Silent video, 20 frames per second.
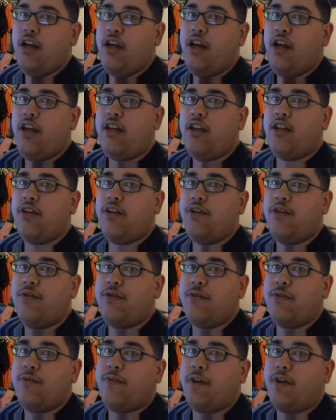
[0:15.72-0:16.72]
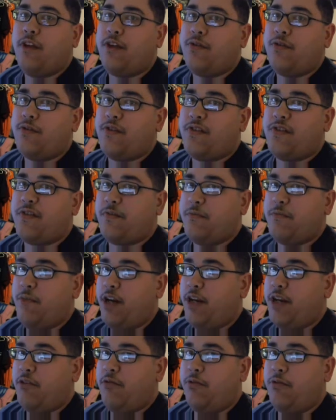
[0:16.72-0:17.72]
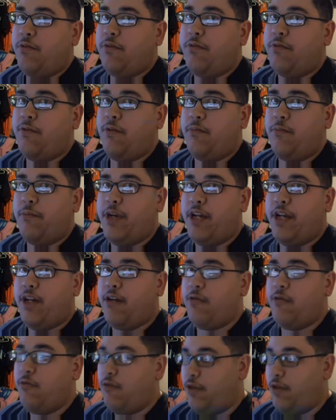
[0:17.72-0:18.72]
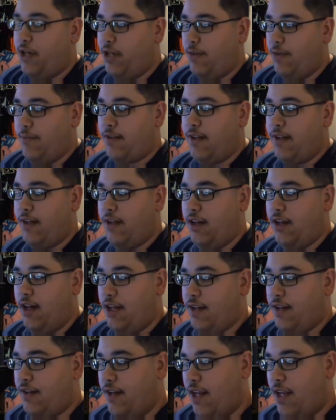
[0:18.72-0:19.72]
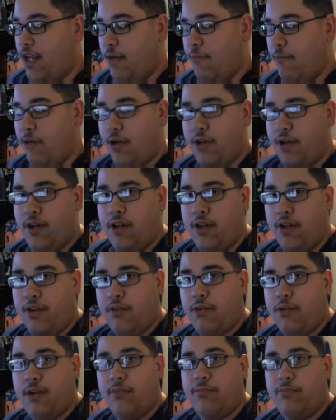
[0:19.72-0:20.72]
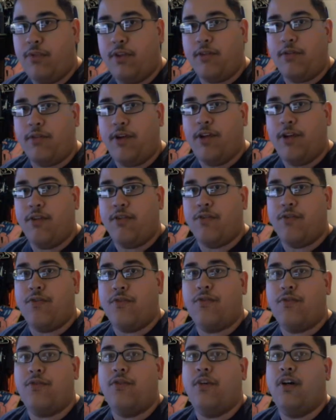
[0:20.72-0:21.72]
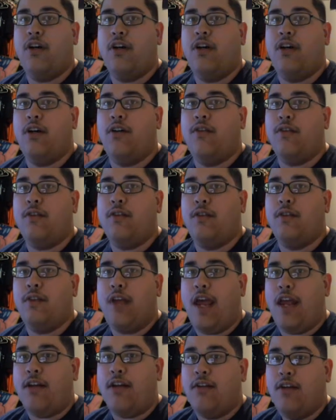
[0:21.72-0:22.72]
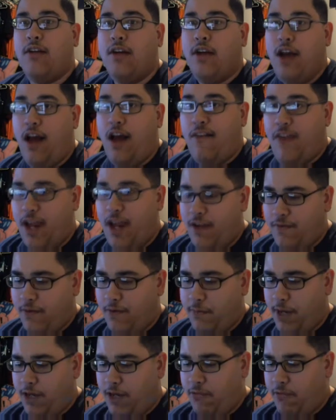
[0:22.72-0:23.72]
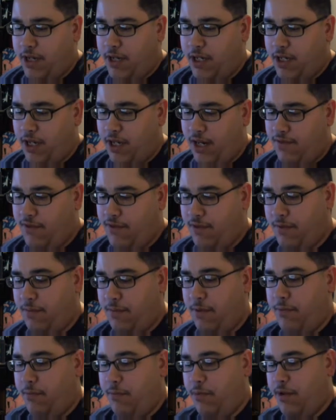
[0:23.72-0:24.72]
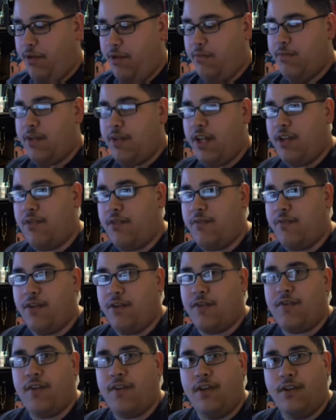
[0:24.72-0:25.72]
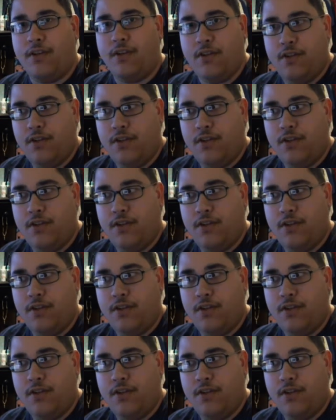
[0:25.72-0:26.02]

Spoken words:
Hey there, YouTube followers. This is Michael from Painting War Games, and today I'm working on 3 obliterators that I've had for about a week, and I've just been putting them together very slowly.